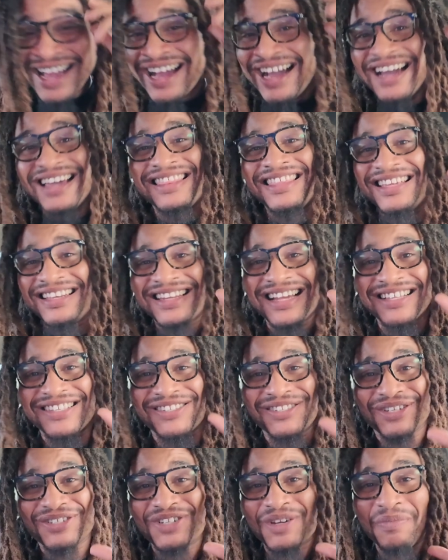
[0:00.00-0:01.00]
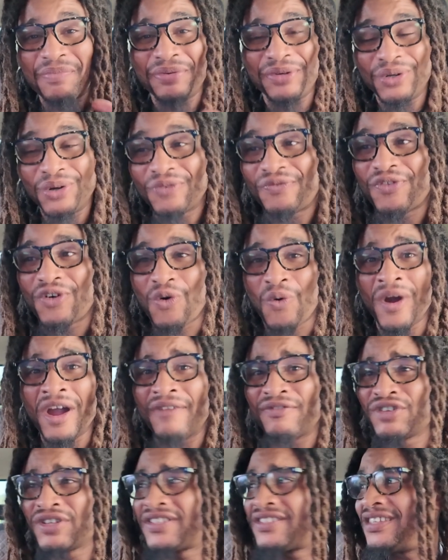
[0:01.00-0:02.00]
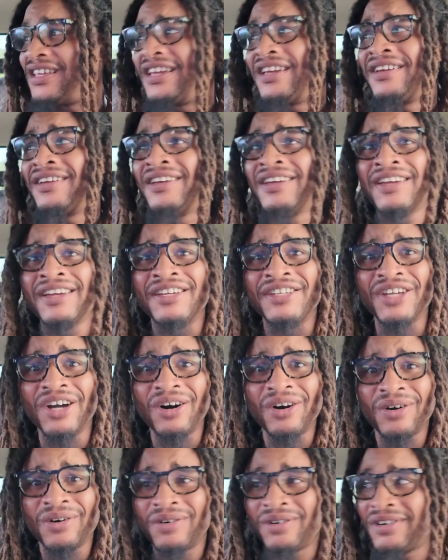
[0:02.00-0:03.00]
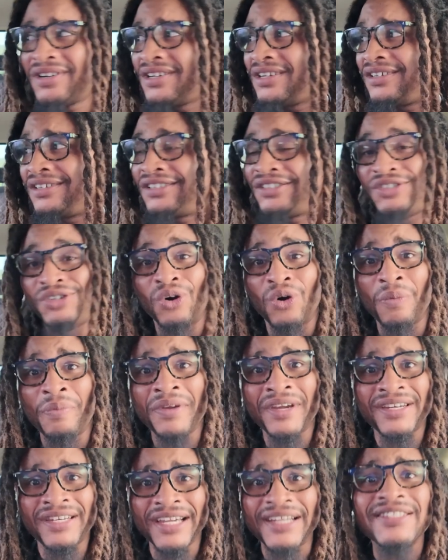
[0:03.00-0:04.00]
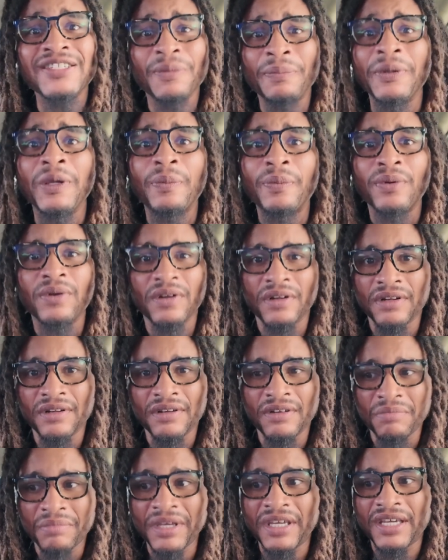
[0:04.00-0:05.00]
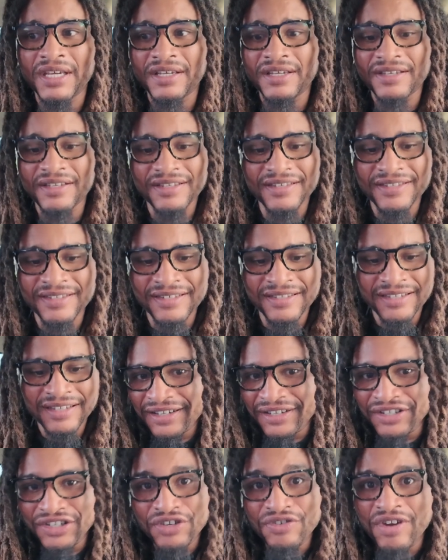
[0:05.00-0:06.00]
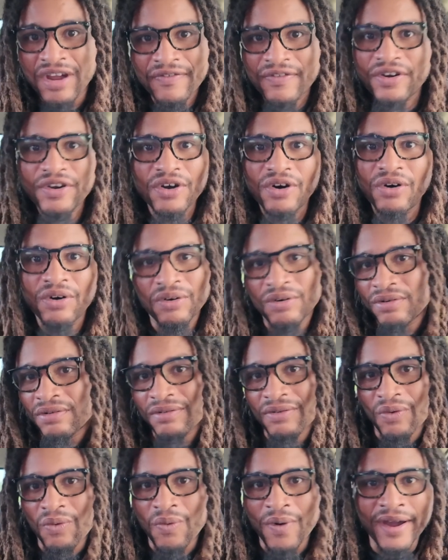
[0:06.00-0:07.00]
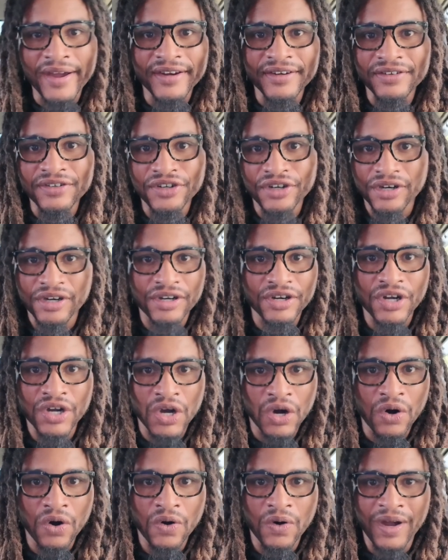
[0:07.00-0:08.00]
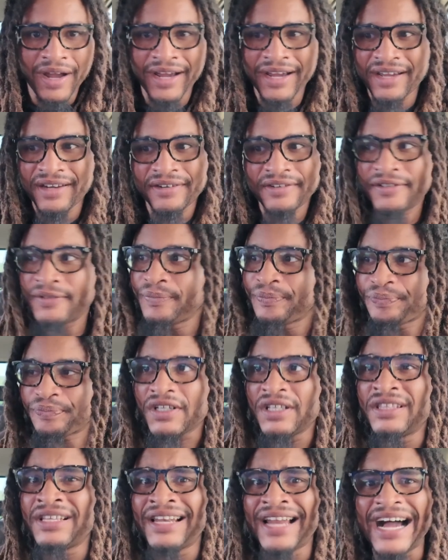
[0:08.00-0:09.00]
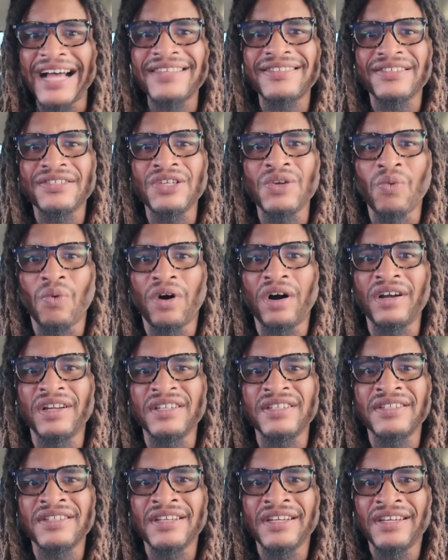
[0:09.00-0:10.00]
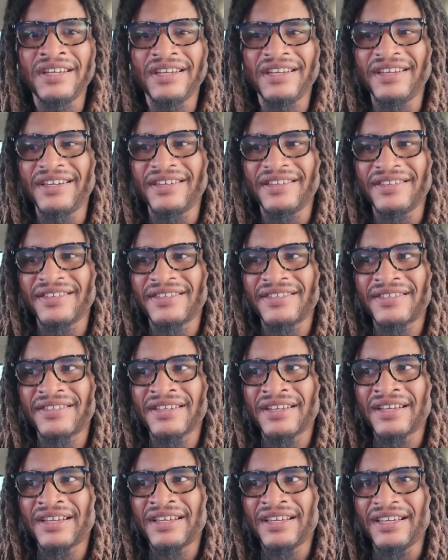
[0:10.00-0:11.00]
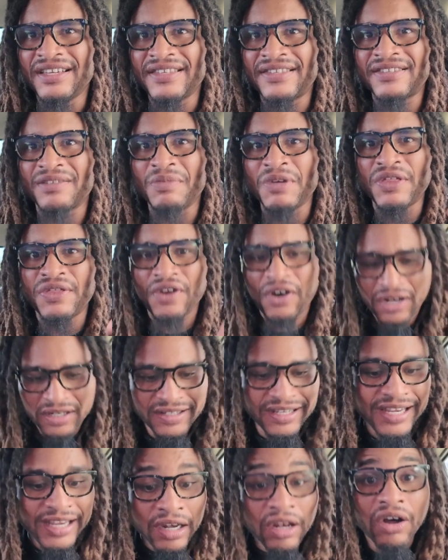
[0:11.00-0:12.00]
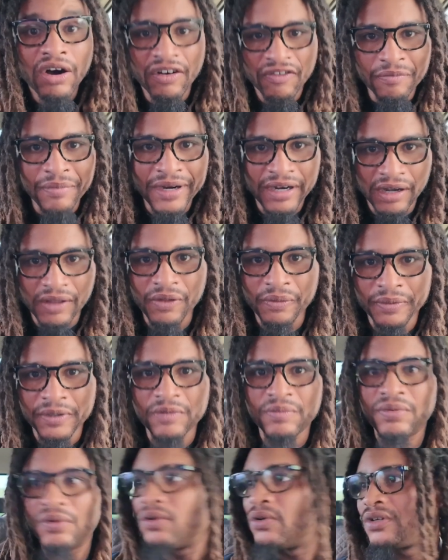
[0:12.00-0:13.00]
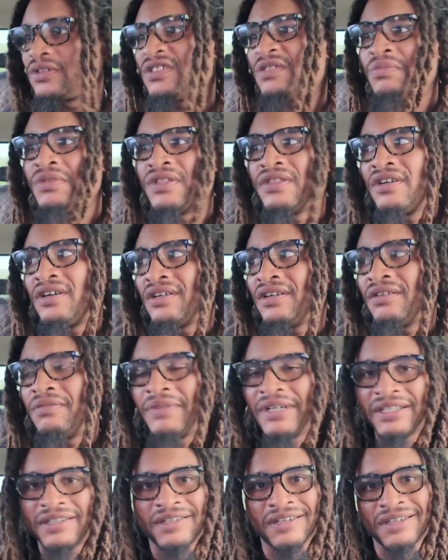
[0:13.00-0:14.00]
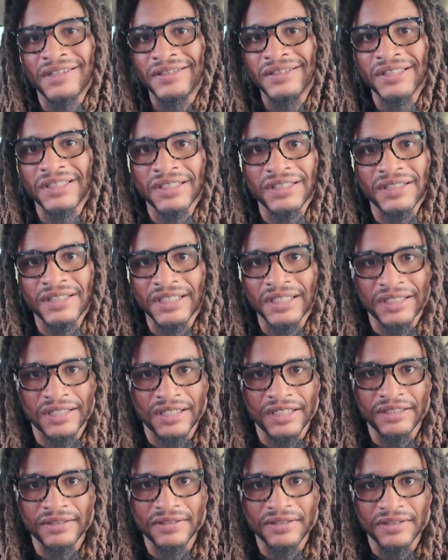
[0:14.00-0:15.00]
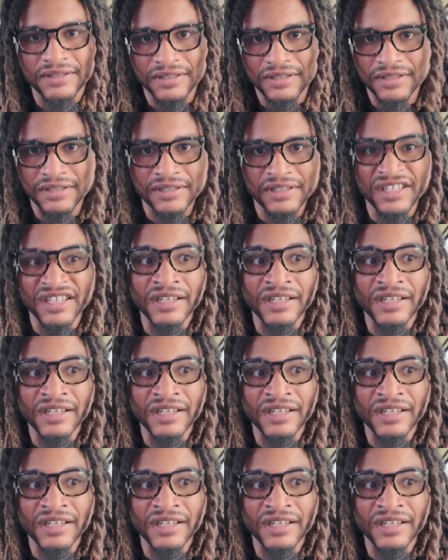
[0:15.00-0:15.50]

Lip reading: I think that's such a beautiful way of just saying, yo, don't be a dick to people, because you never know when you're gonna go, and the last thing you want is to be thought ill of by other people, or to be thought, oh my god, that guy was such a,